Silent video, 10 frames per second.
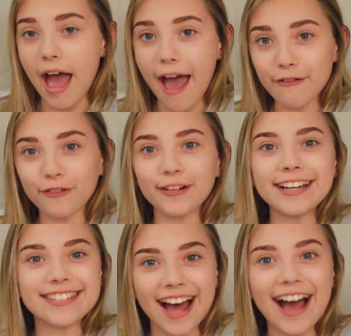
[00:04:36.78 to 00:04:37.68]

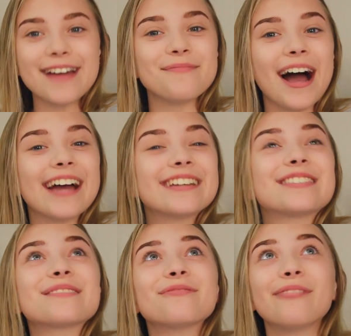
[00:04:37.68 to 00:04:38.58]
Every time, I
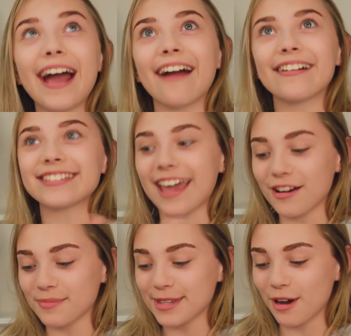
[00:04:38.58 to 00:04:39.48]
swear, it
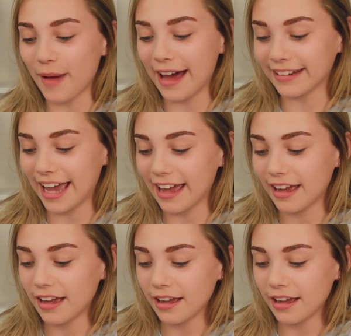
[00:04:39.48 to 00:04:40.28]
scares me so bad. Okay,